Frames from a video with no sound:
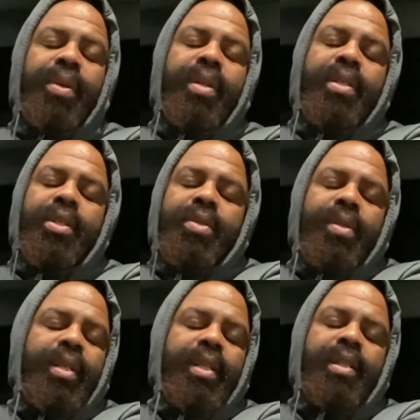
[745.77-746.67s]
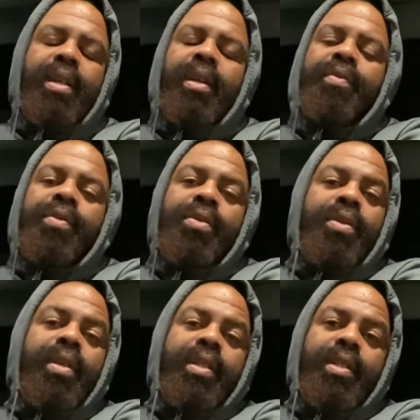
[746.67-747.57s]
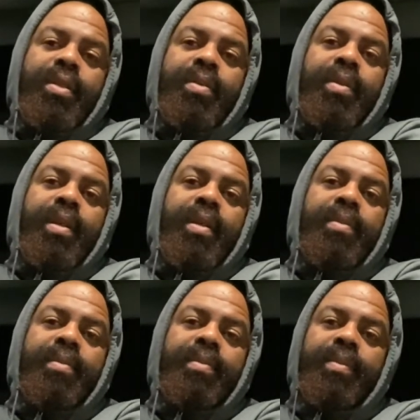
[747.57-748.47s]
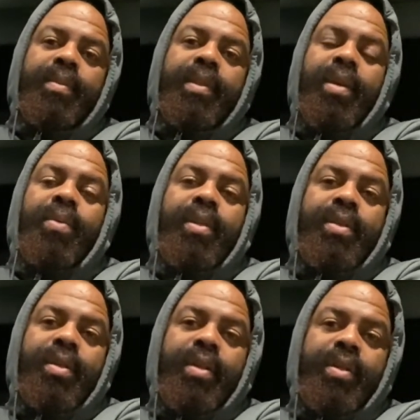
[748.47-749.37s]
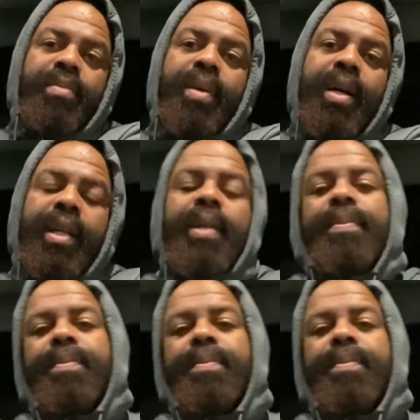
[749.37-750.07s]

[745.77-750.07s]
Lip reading: and trillions of neurological networks throughout your body.